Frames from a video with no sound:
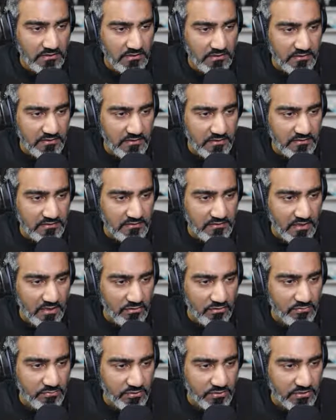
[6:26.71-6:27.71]
this
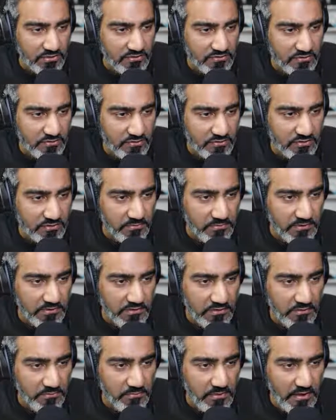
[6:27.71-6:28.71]
output is going to be
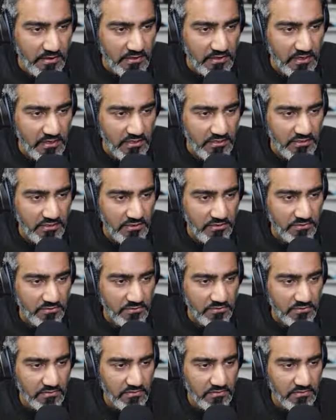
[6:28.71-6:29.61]
loop back audio.